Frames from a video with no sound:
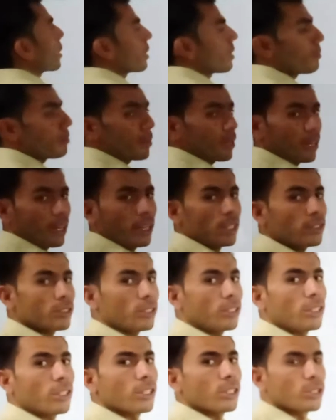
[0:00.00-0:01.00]
number is
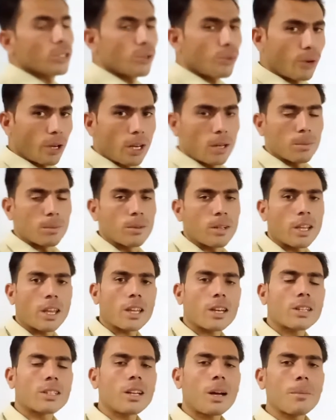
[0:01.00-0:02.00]
12.
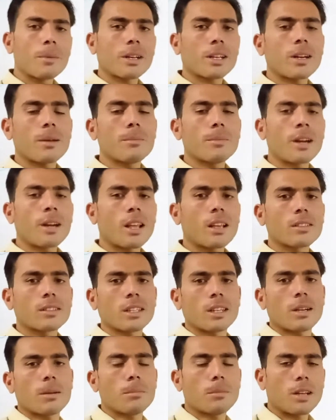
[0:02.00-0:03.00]
And atomic number is
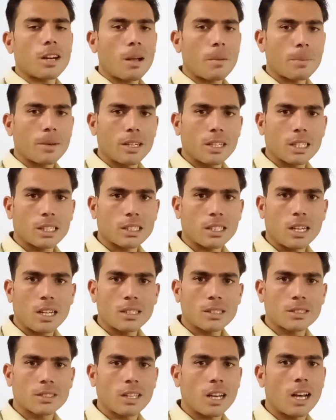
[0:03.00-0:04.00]
the number of
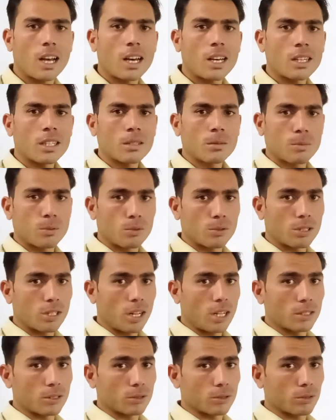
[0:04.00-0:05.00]
electrons or
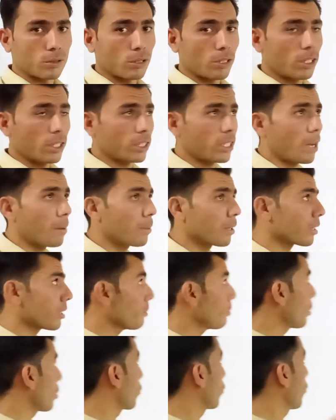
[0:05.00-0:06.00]
protons. So atomic number